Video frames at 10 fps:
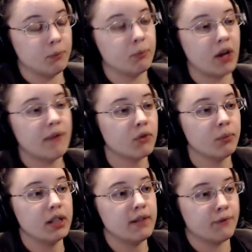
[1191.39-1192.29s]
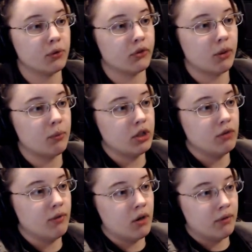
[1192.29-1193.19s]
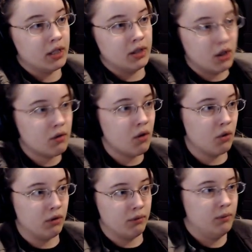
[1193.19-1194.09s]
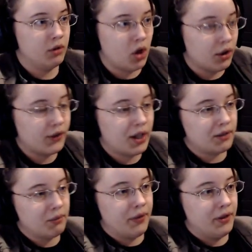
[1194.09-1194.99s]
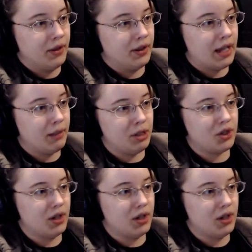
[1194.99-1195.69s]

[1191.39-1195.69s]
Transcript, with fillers: preferably for someone you already know or contact within the animation